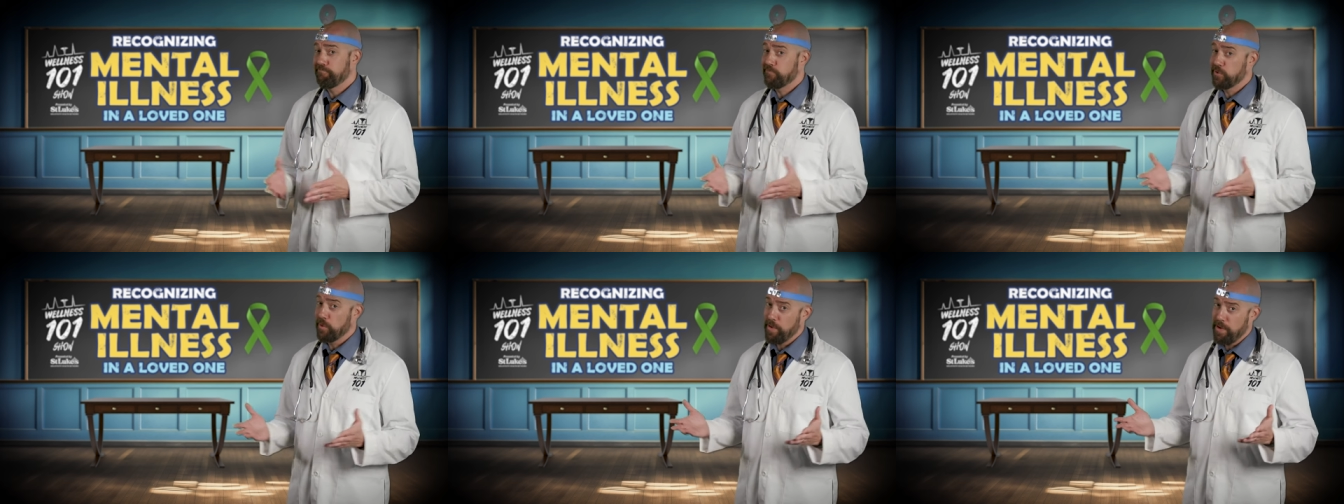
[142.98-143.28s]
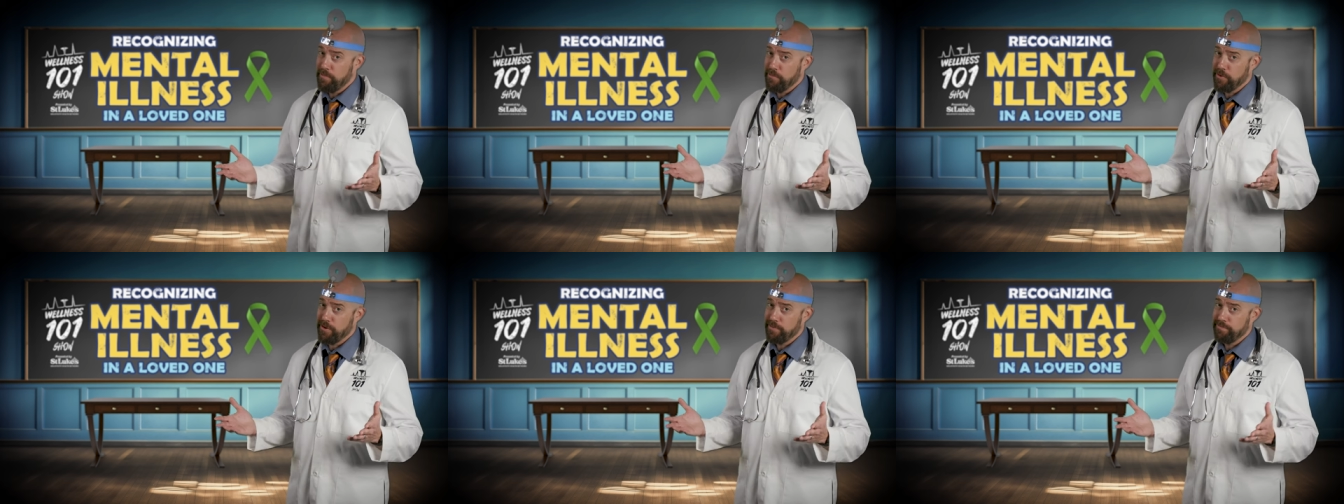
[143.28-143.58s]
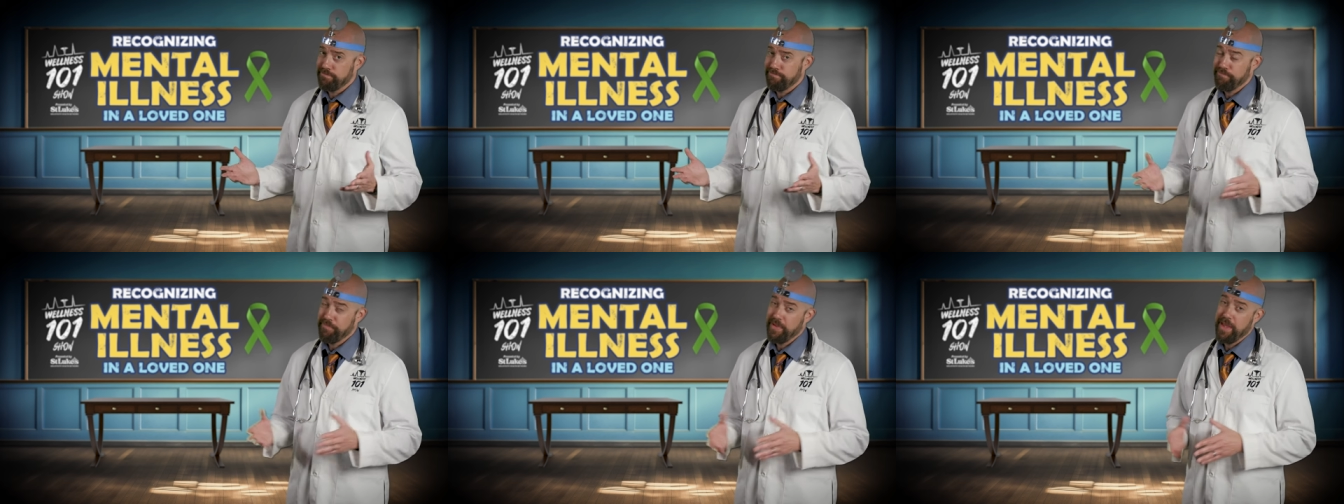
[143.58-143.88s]

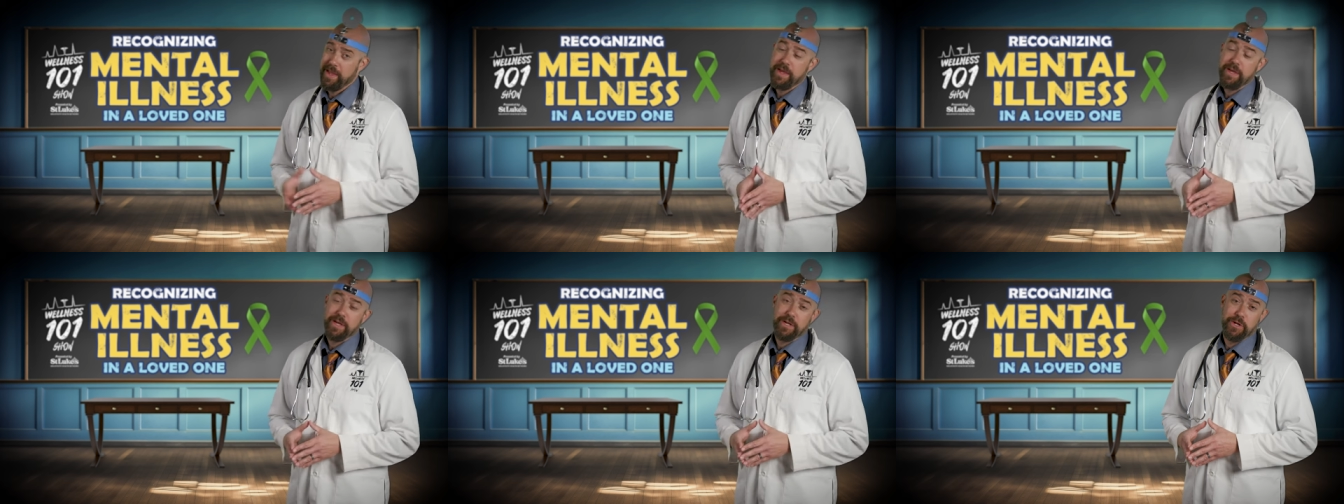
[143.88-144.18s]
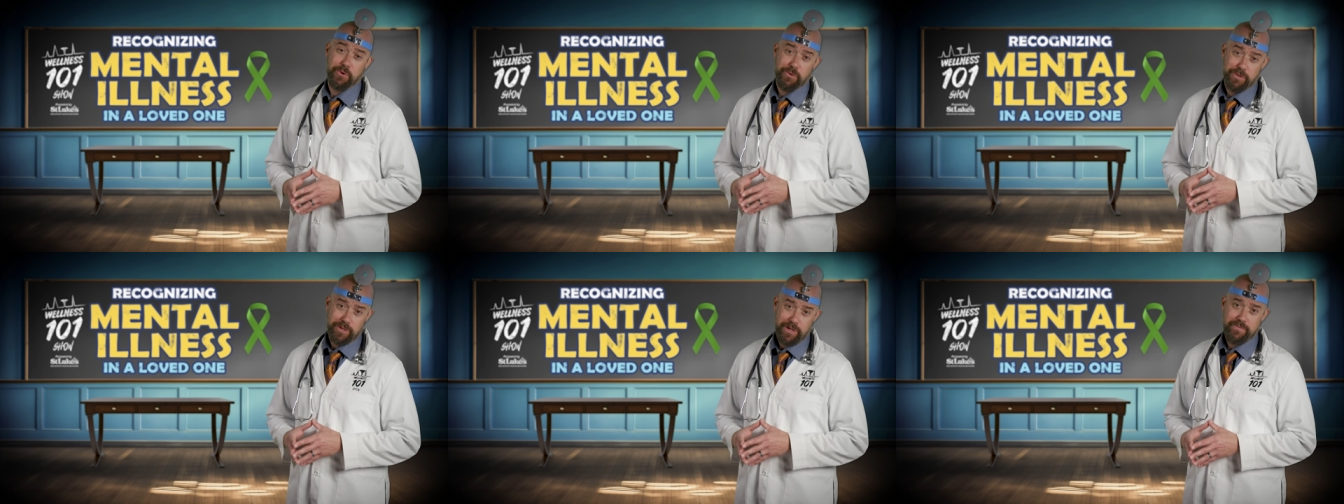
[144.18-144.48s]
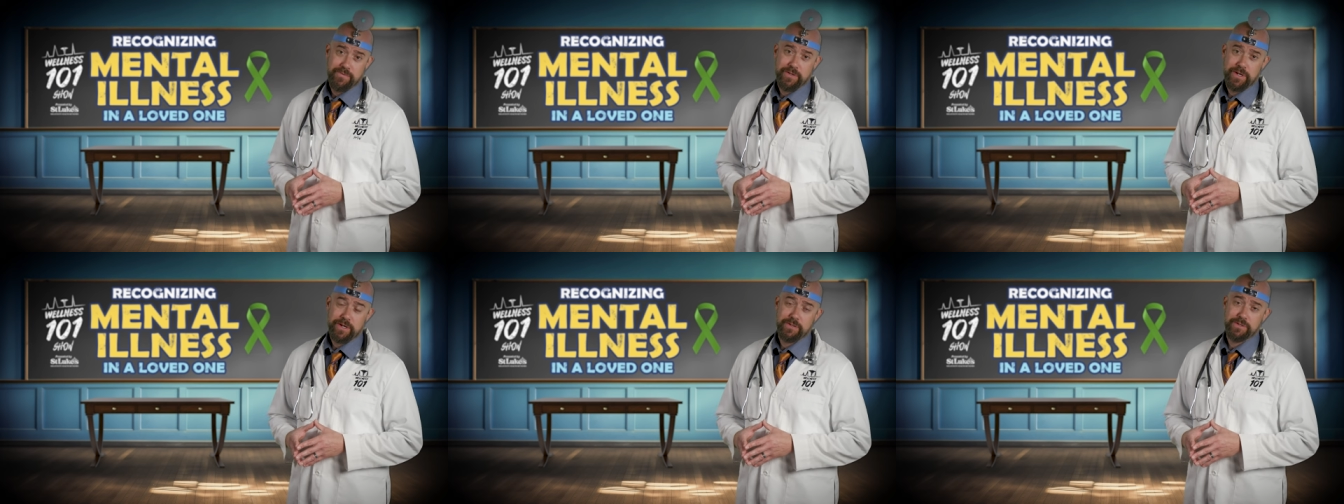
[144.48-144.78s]
Remember, your
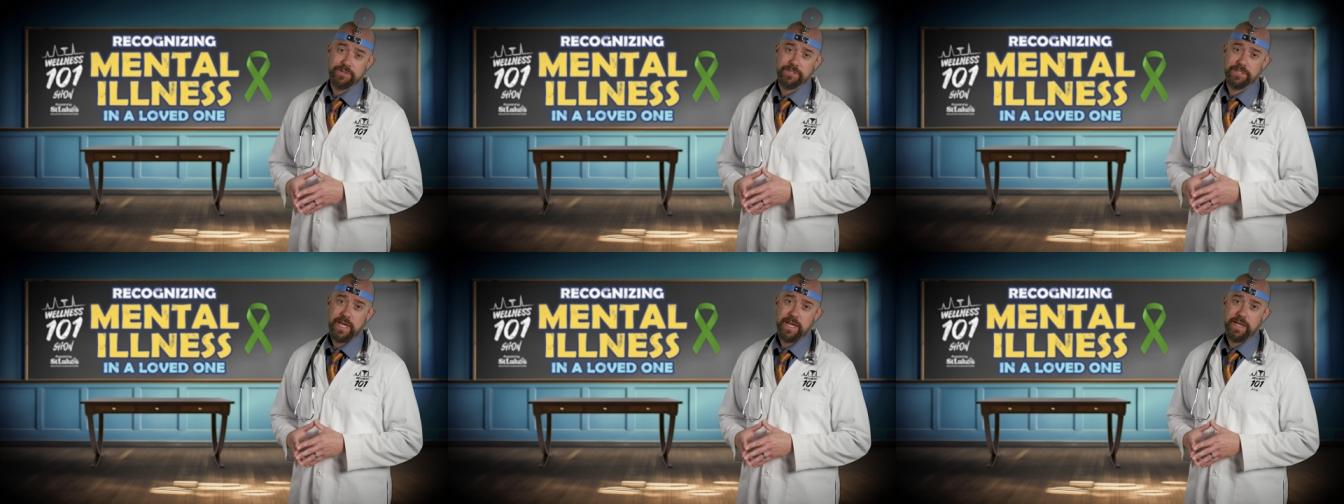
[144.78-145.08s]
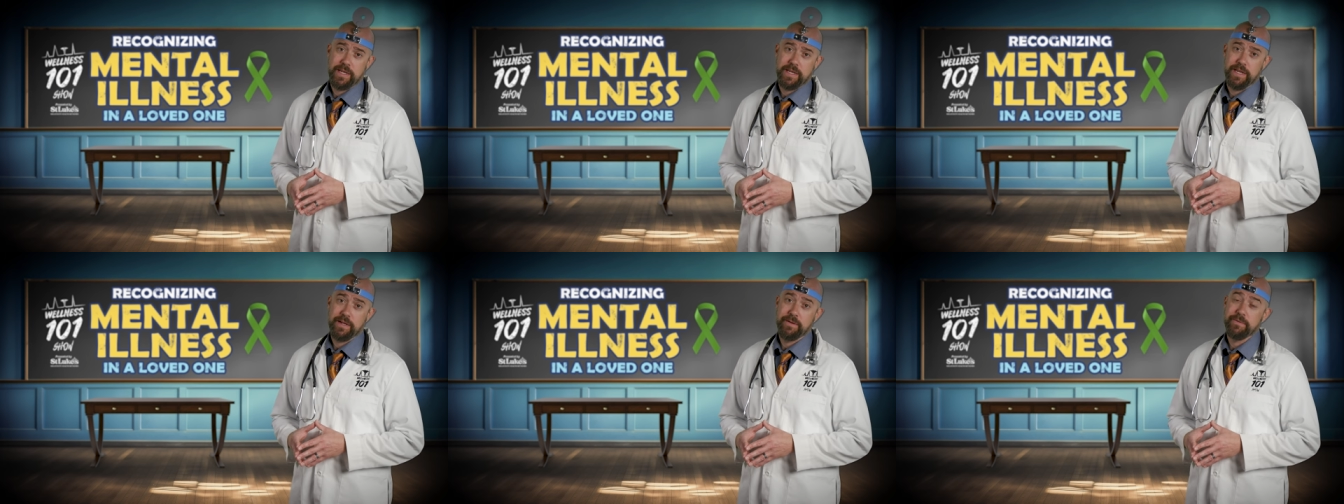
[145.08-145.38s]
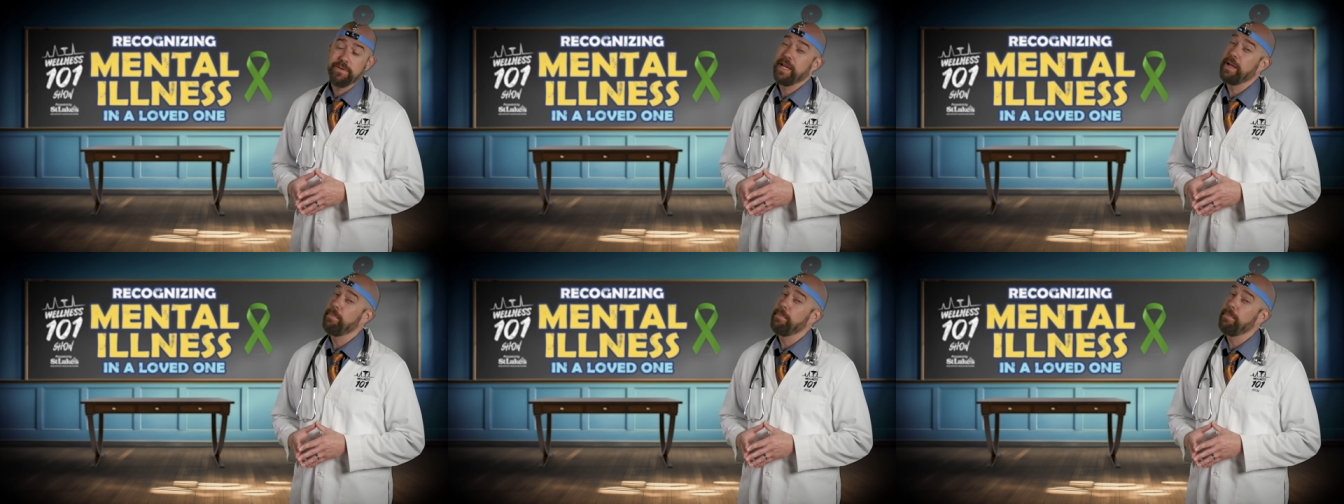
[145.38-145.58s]
love and understanding